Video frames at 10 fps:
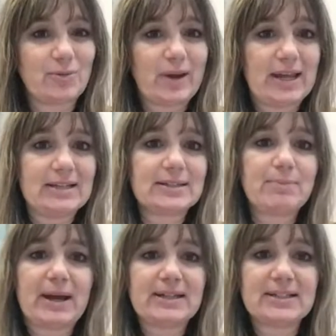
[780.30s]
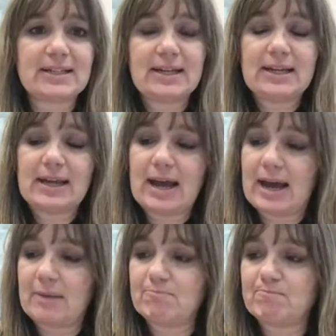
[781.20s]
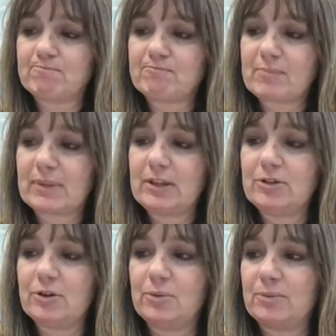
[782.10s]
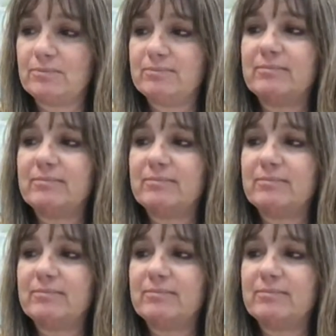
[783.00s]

of ways, but um, you know,